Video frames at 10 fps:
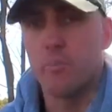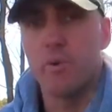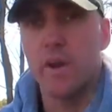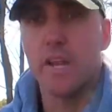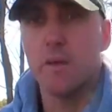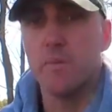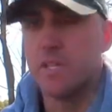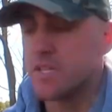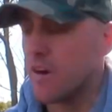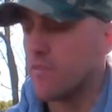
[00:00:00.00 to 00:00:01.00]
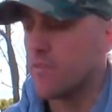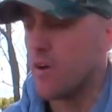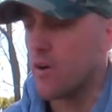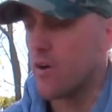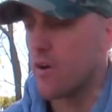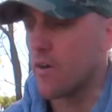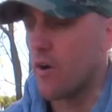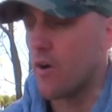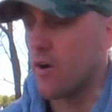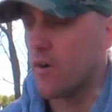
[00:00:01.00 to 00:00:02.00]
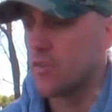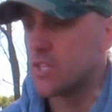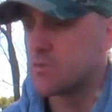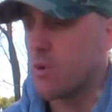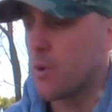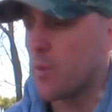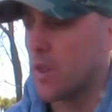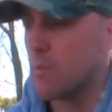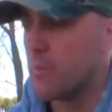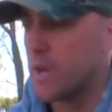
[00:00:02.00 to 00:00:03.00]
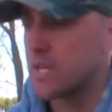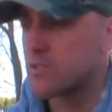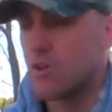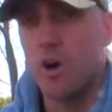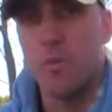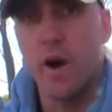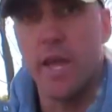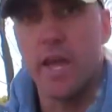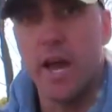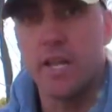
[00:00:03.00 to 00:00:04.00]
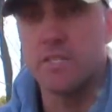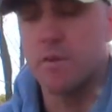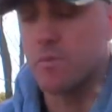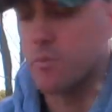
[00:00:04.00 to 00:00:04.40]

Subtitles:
bringing in myself. This is probably one of the best lightweight hunting